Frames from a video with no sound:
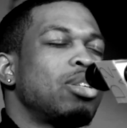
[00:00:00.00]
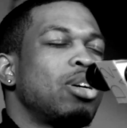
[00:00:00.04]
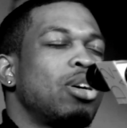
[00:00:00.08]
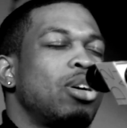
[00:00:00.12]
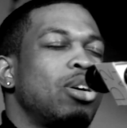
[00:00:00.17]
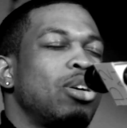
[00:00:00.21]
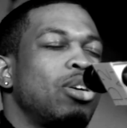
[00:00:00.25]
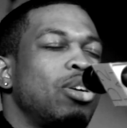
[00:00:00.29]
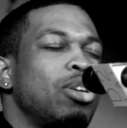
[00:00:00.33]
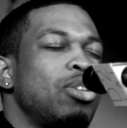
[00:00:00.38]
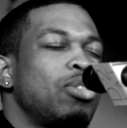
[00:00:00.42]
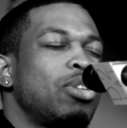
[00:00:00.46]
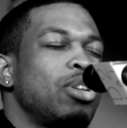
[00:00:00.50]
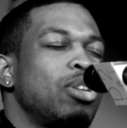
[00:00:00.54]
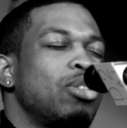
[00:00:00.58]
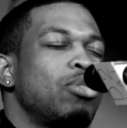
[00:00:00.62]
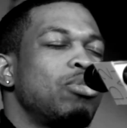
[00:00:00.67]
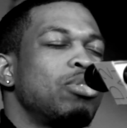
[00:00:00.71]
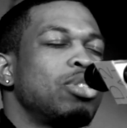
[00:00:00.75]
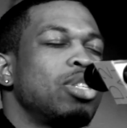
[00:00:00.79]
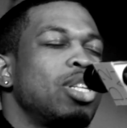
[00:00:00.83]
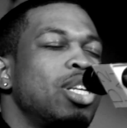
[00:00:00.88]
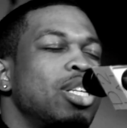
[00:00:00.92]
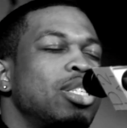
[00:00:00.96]
a song, all you can
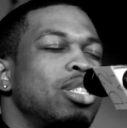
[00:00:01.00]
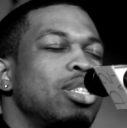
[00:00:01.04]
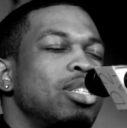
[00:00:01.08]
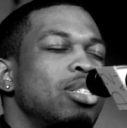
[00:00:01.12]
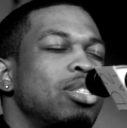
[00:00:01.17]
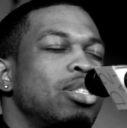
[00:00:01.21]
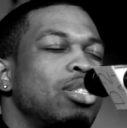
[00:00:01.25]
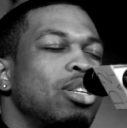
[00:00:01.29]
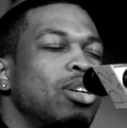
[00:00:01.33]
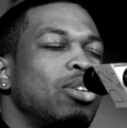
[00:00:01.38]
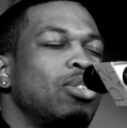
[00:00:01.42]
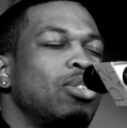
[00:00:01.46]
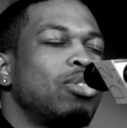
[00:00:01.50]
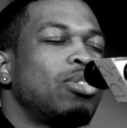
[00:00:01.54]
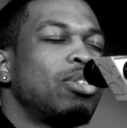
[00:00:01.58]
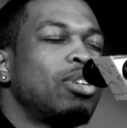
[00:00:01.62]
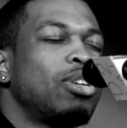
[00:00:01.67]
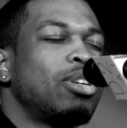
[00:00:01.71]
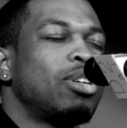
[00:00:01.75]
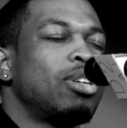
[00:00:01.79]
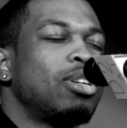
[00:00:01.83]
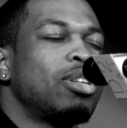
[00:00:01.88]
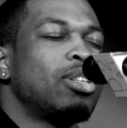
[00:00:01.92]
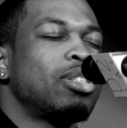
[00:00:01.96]
do is listen. So
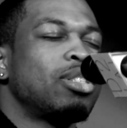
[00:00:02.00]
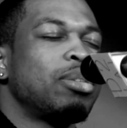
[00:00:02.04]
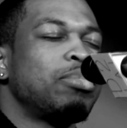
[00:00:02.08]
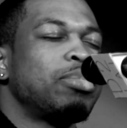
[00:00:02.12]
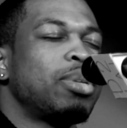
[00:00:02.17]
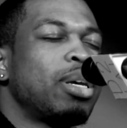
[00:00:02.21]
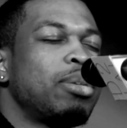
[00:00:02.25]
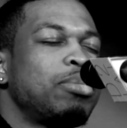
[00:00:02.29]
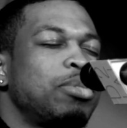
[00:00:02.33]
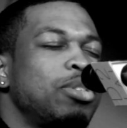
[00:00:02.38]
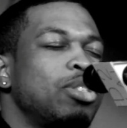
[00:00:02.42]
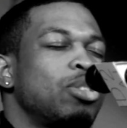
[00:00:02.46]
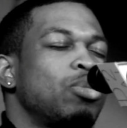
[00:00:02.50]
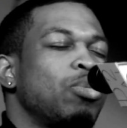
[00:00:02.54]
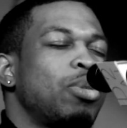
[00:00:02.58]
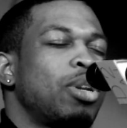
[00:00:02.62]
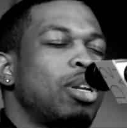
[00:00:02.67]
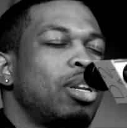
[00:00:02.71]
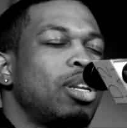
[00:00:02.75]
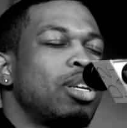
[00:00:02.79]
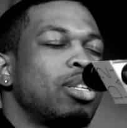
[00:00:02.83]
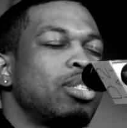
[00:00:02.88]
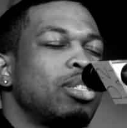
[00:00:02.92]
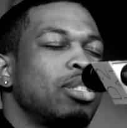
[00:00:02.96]
sometimes you just want
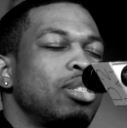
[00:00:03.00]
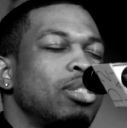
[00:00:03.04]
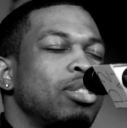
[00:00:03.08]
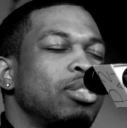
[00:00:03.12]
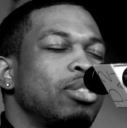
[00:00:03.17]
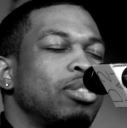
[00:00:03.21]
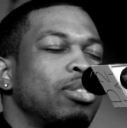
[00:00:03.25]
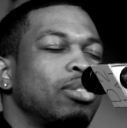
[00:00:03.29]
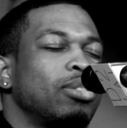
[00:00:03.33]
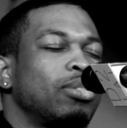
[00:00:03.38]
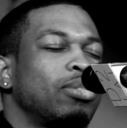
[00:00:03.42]
to listen.